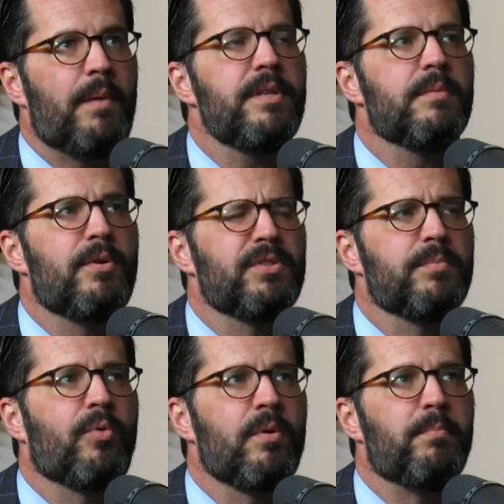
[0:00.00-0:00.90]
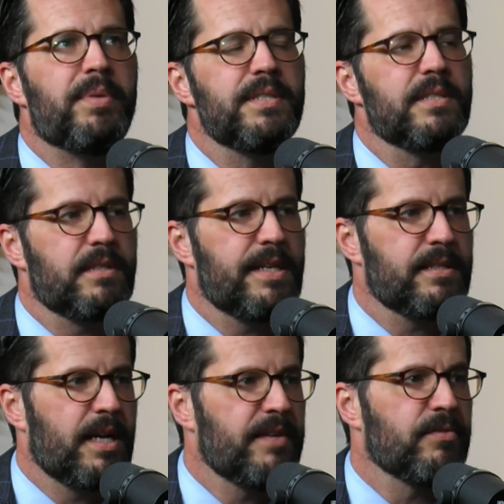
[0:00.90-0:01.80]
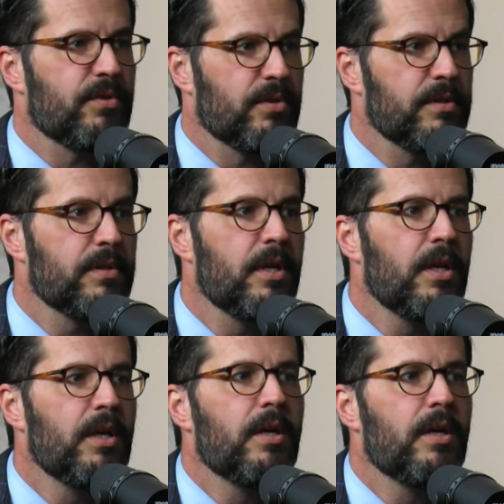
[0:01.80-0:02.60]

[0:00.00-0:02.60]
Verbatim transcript: probably the most important business lesson I ever learned.